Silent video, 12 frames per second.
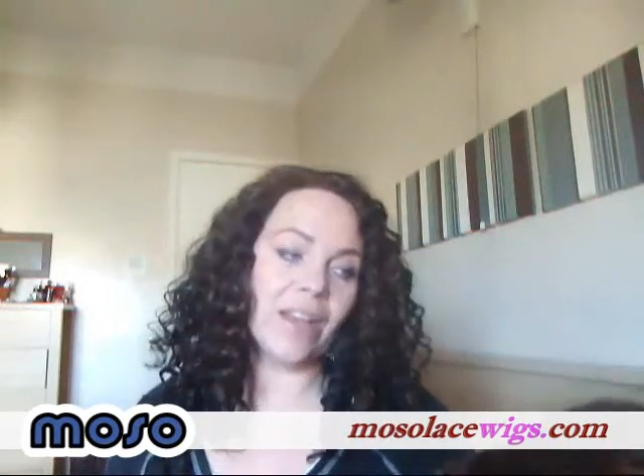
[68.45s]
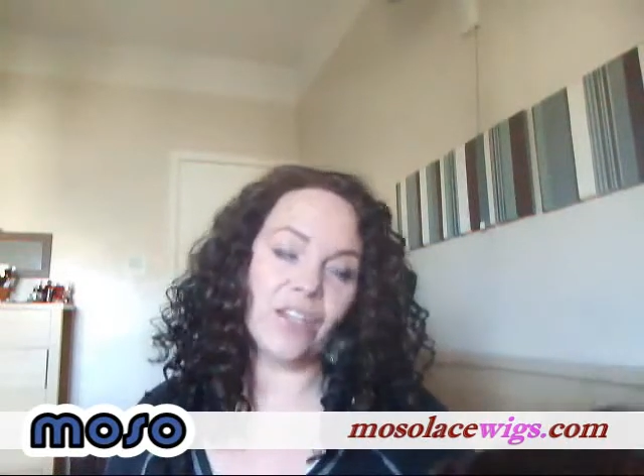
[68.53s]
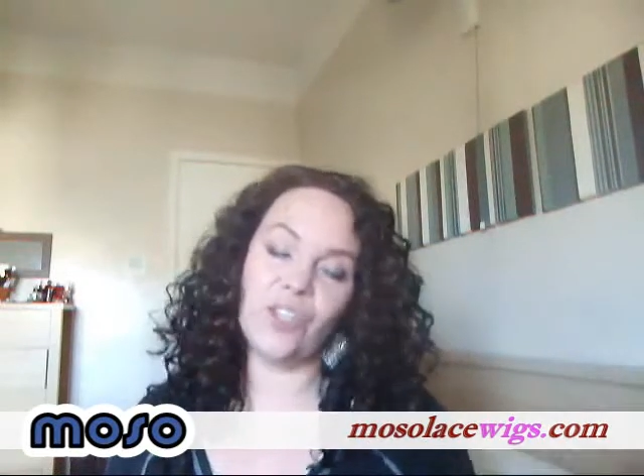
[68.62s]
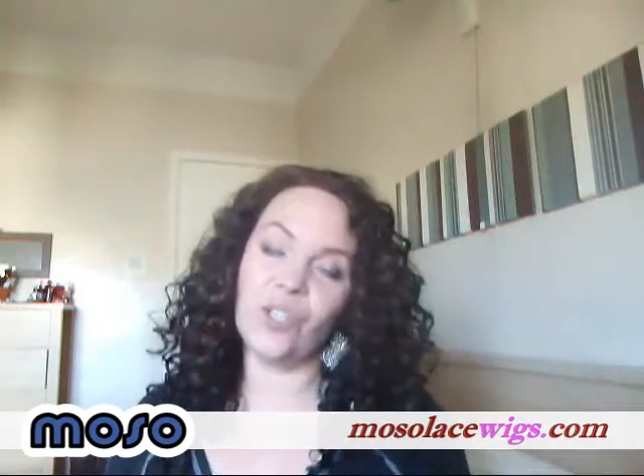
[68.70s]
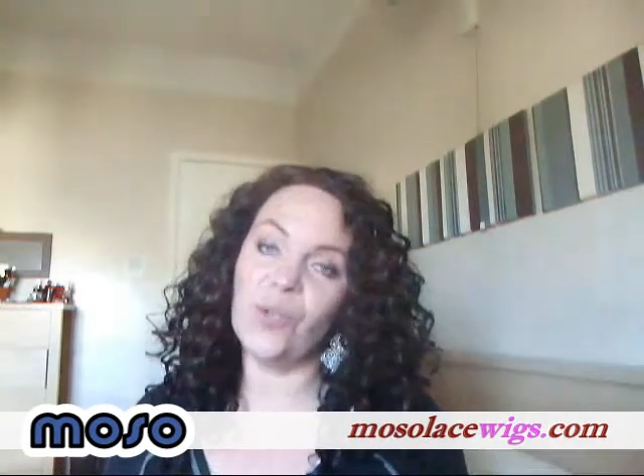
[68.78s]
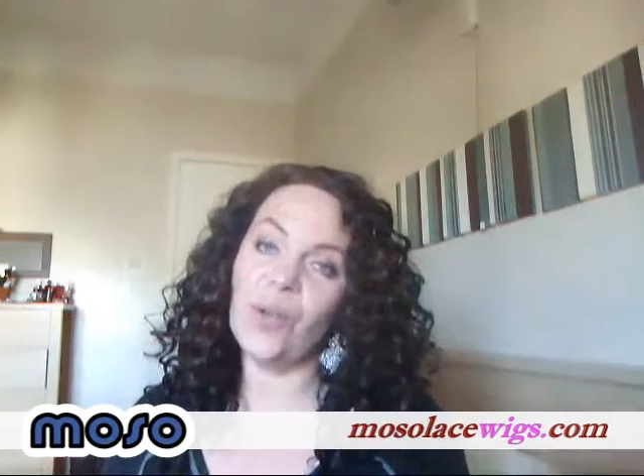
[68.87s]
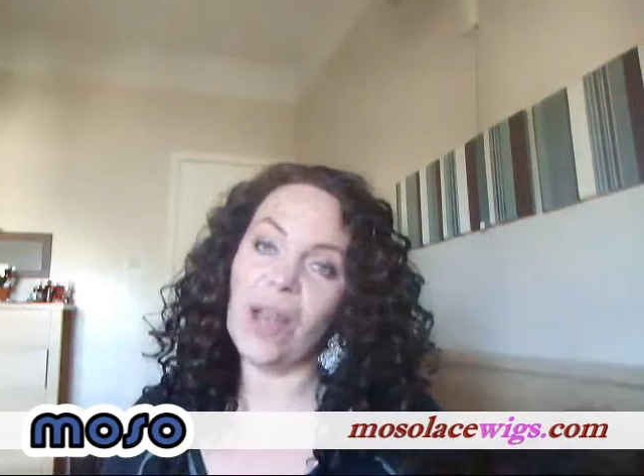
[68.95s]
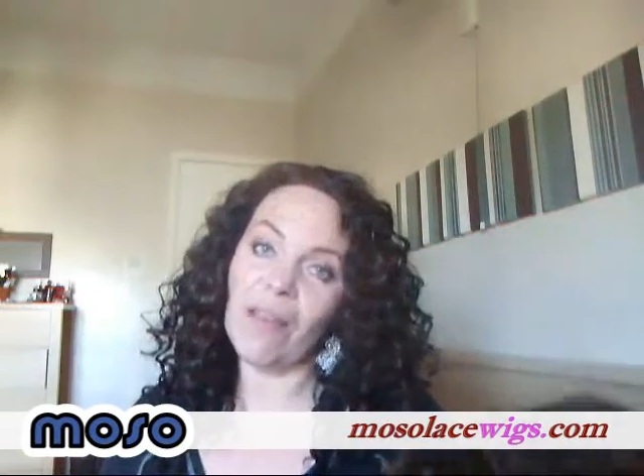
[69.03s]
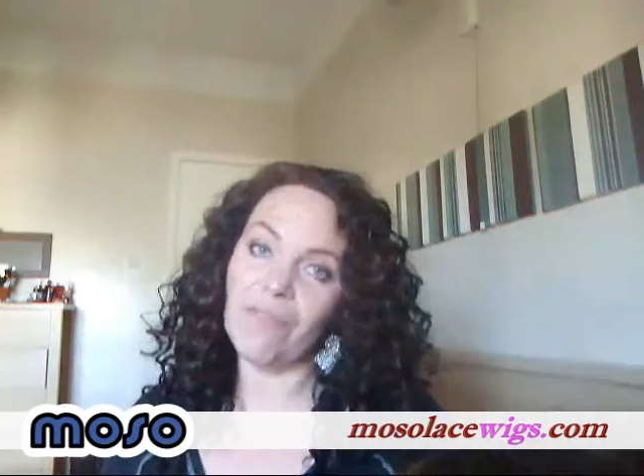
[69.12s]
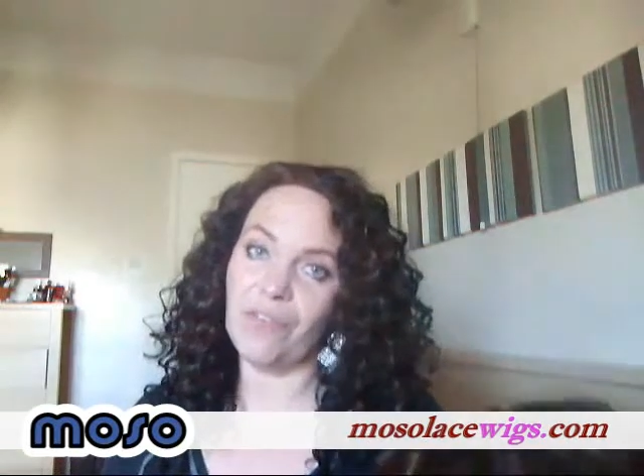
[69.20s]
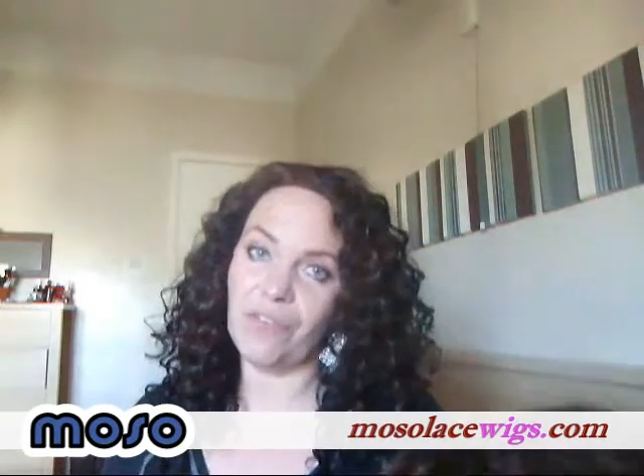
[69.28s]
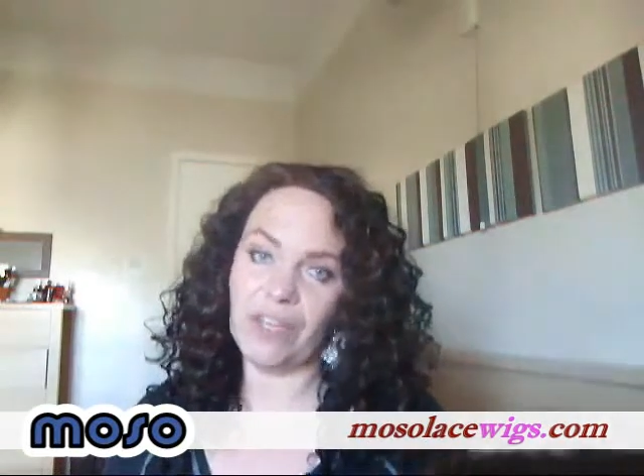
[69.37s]
and I do
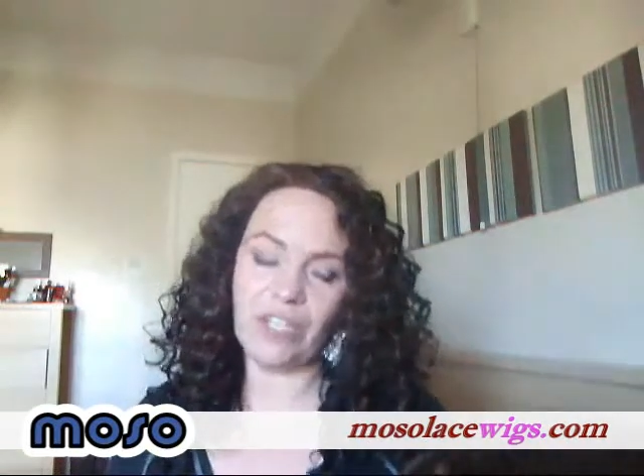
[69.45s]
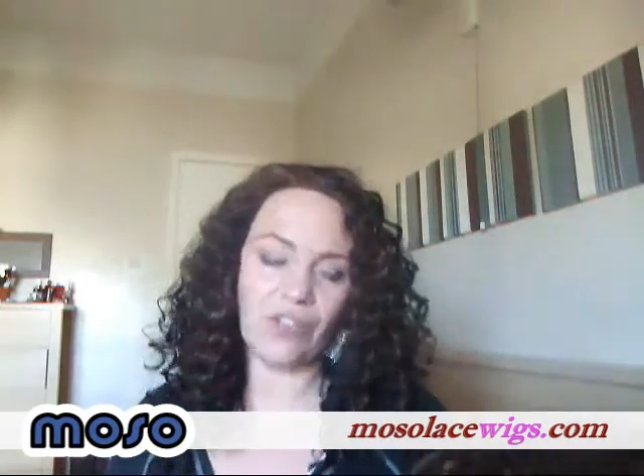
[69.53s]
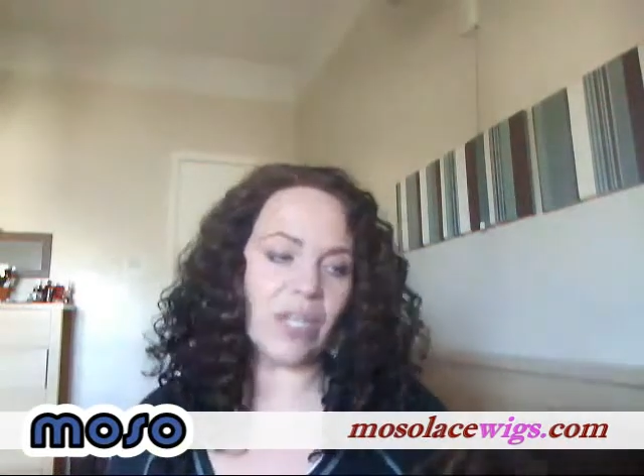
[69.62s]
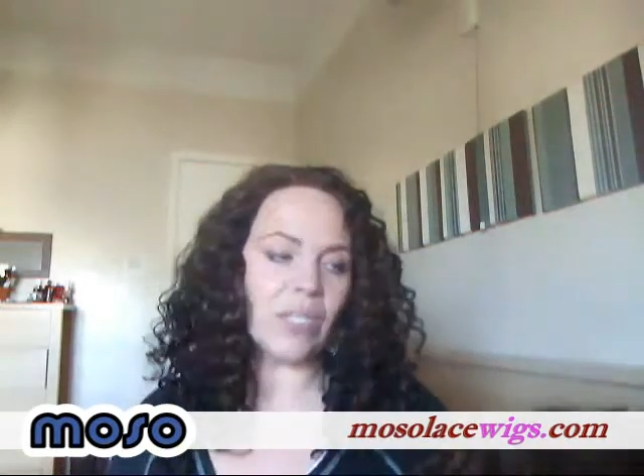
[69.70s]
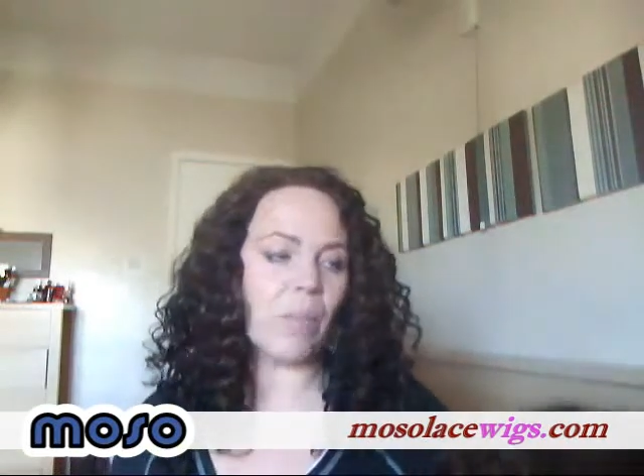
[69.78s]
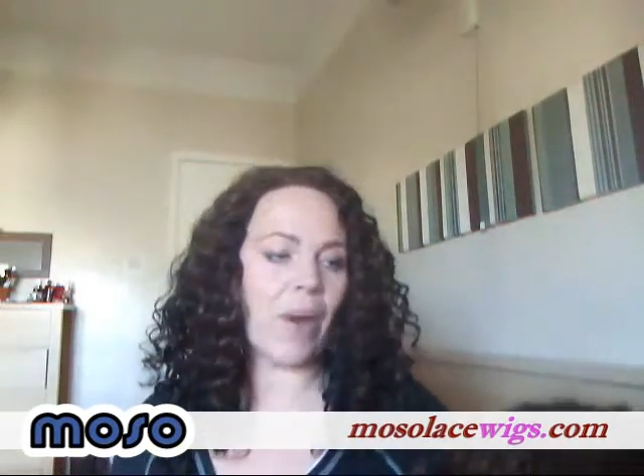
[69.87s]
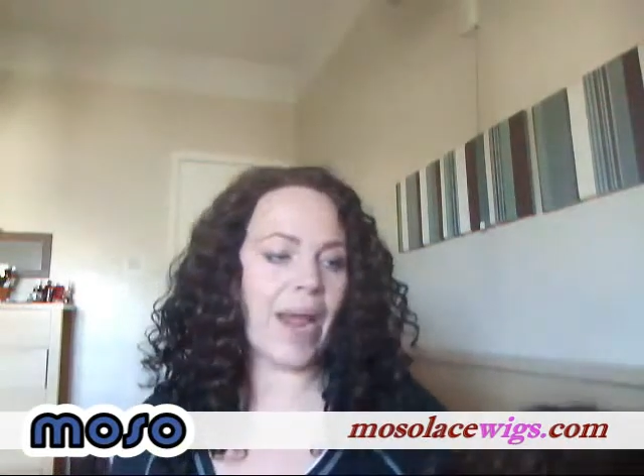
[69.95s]
love the Freetress